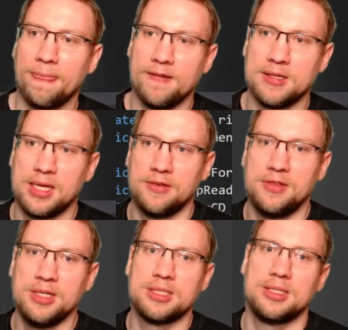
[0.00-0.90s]
Save
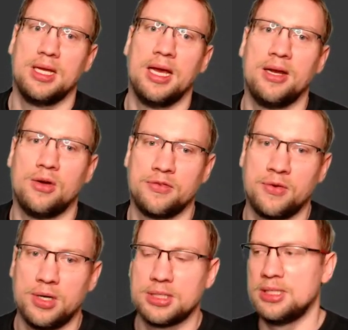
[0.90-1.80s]
this. And of
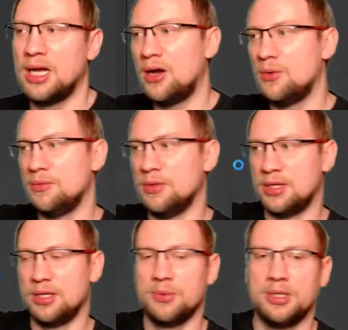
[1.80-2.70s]
course, now the
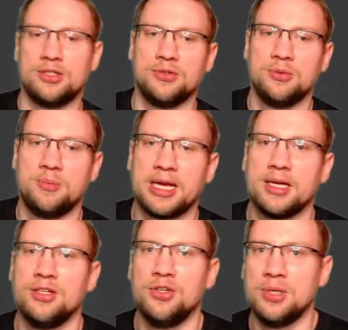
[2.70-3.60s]
thing we need to do back
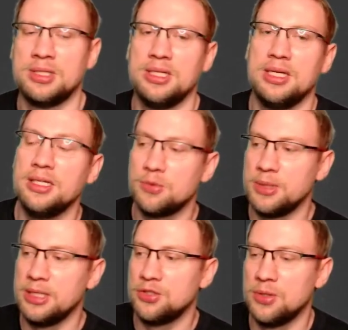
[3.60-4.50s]
in Unity is we
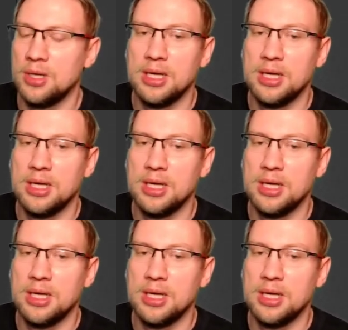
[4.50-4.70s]
need to